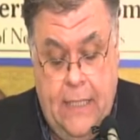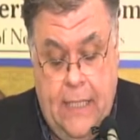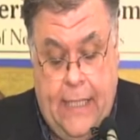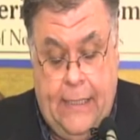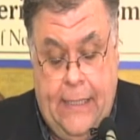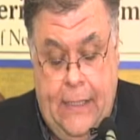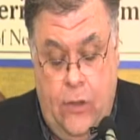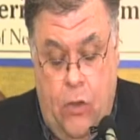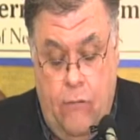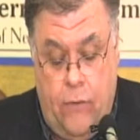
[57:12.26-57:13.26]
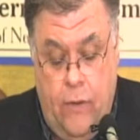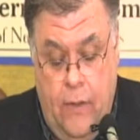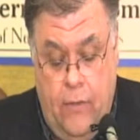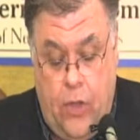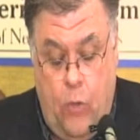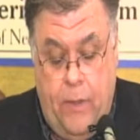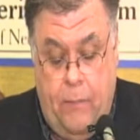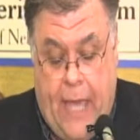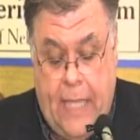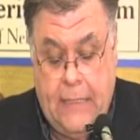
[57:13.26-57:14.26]
He leaned over the open
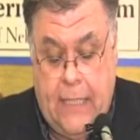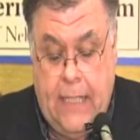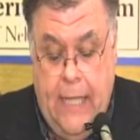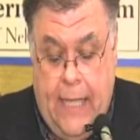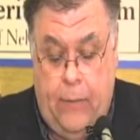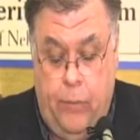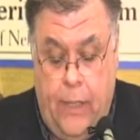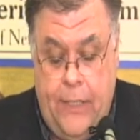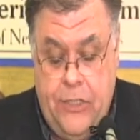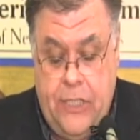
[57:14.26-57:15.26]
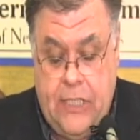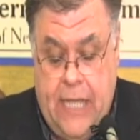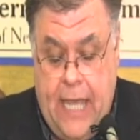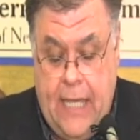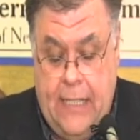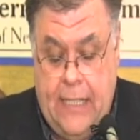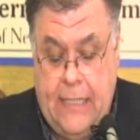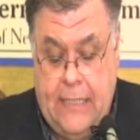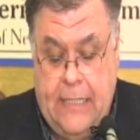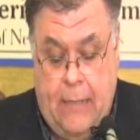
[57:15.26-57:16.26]
basket and plunged his hand
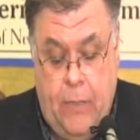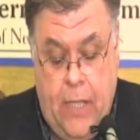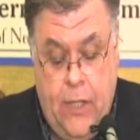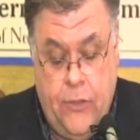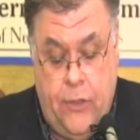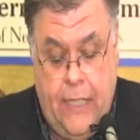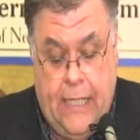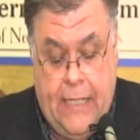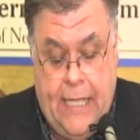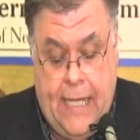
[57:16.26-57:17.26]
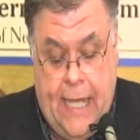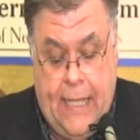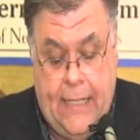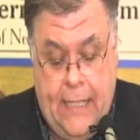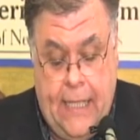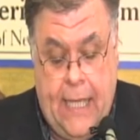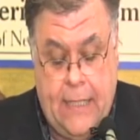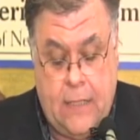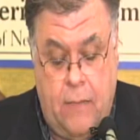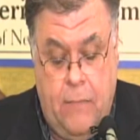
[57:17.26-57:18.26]
in deep, turning a dead-eyed
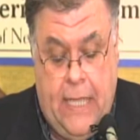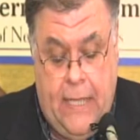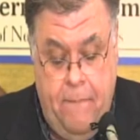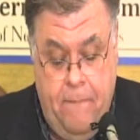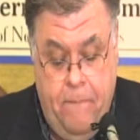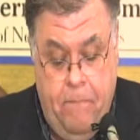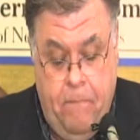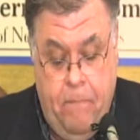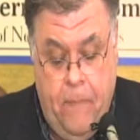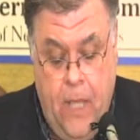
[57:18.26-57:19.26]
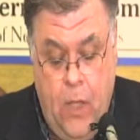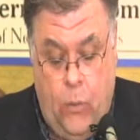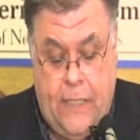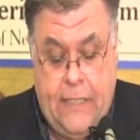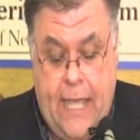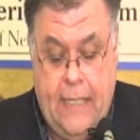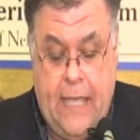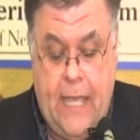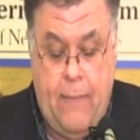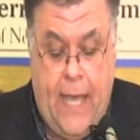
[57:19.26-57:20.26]
gaze on me. When his hand
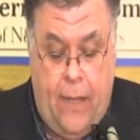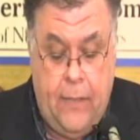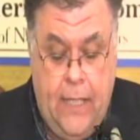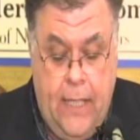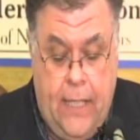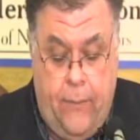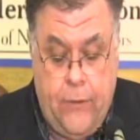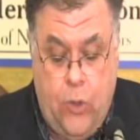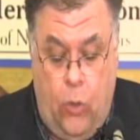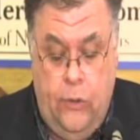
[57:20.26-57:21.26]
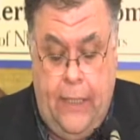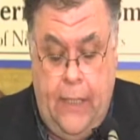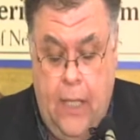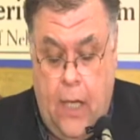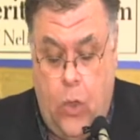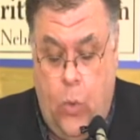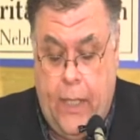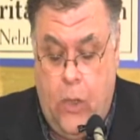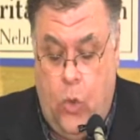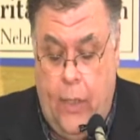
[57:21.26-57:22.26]
came out, he was holding a
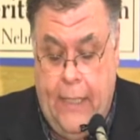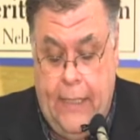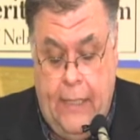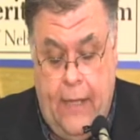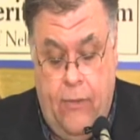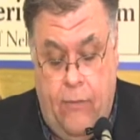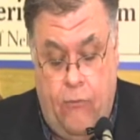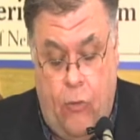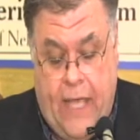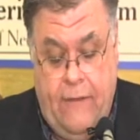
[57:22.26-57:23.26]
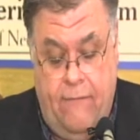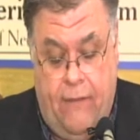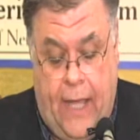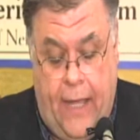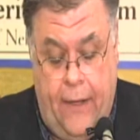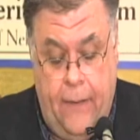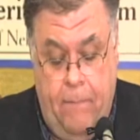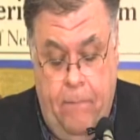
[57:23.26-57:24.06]
quick coiling length of red fire.